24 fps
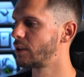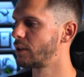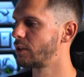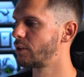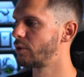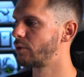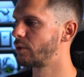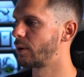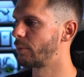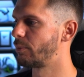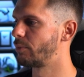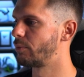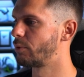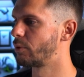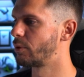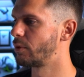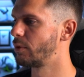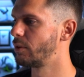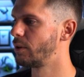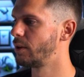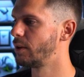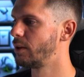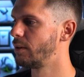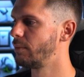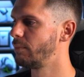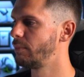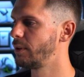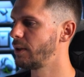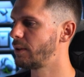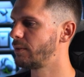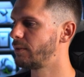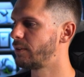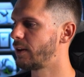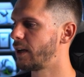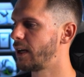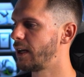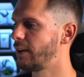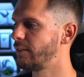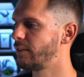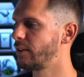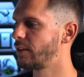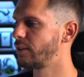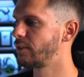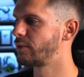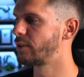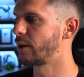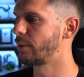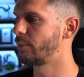drop four, pick five,
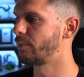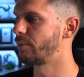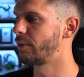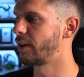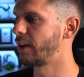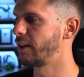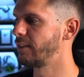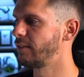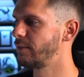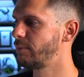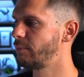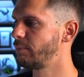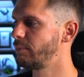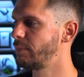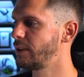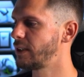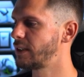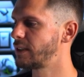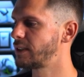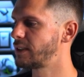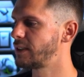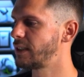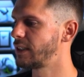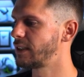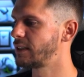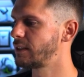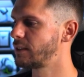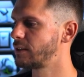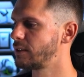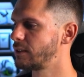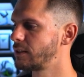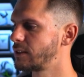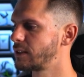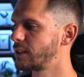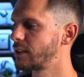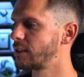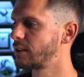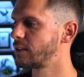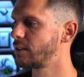pick six,